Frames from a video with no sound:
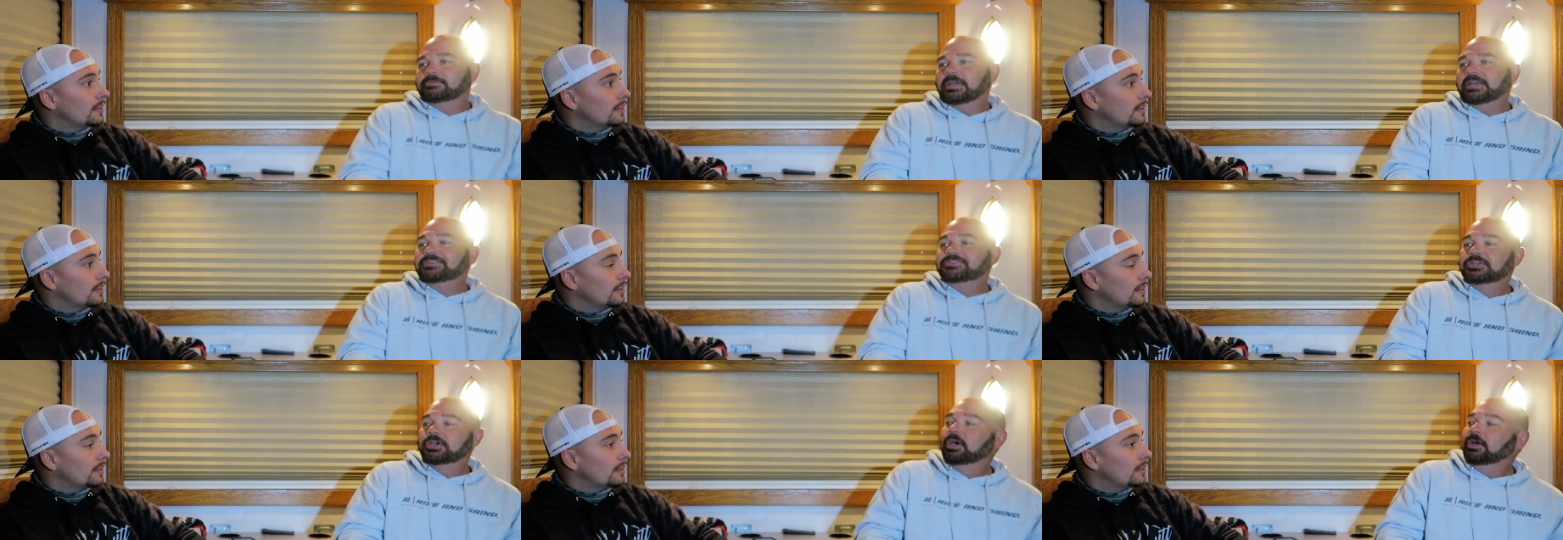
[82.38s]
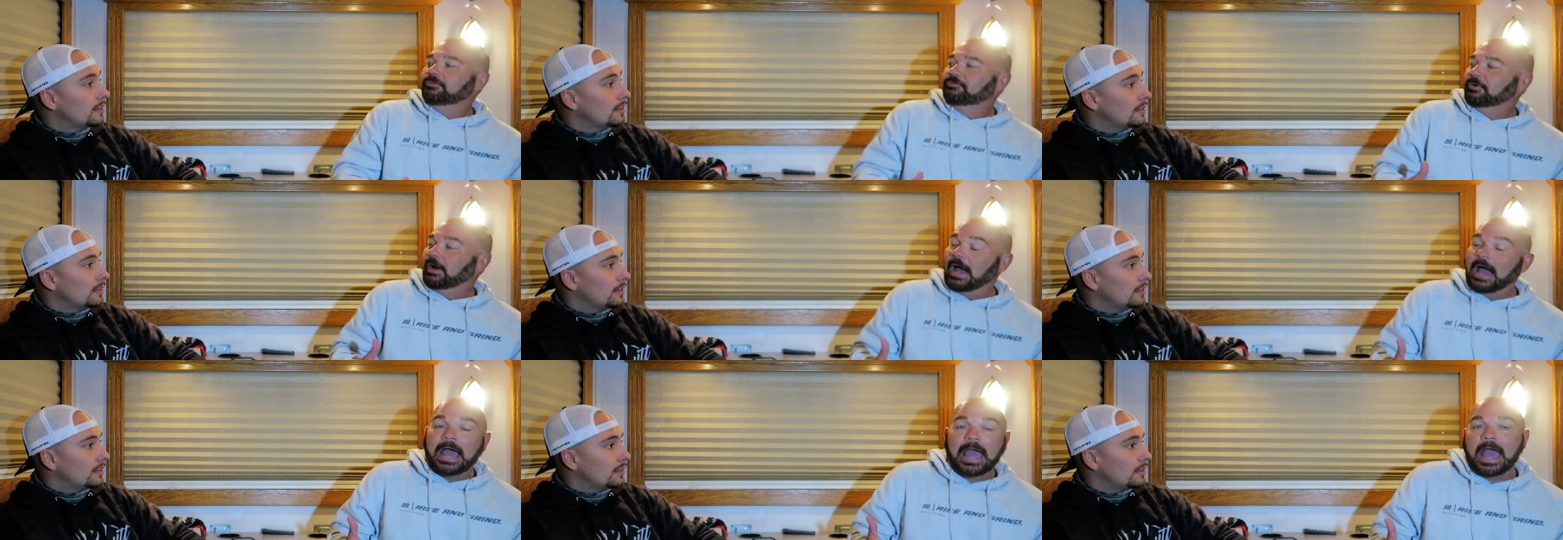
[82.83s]
Speaker 1: It's good
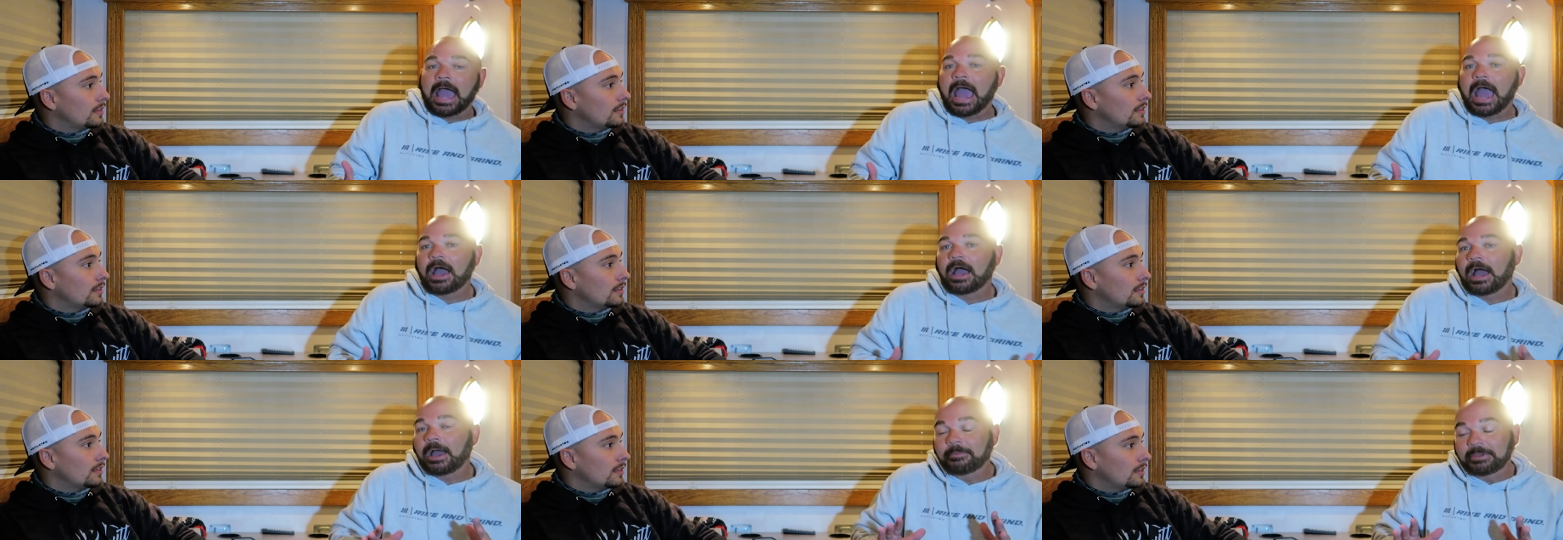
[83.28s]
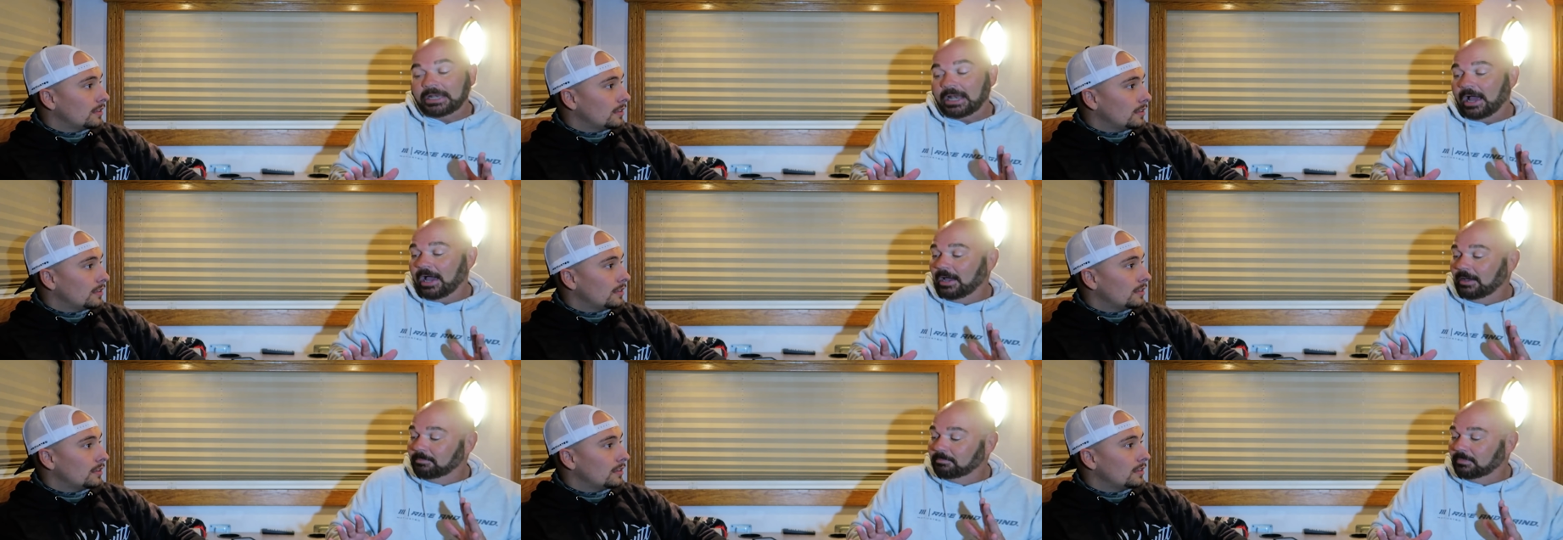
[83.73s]
for. I, I mean,
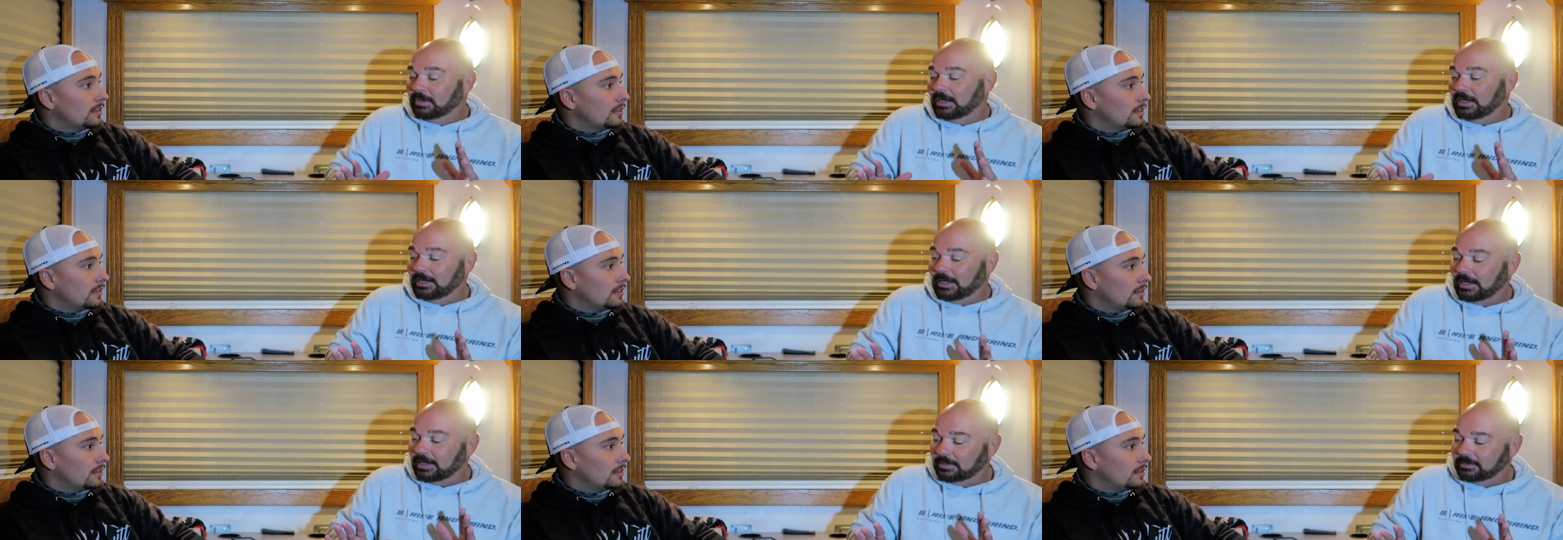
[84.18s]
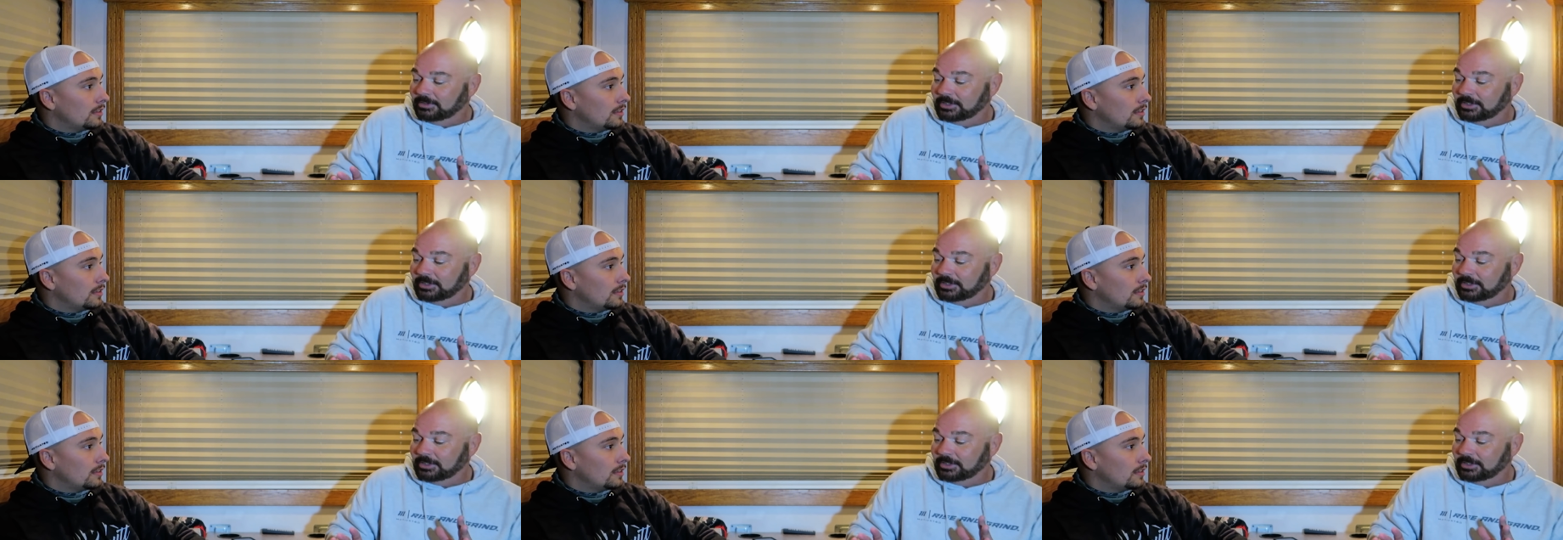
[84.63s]
I'm uh,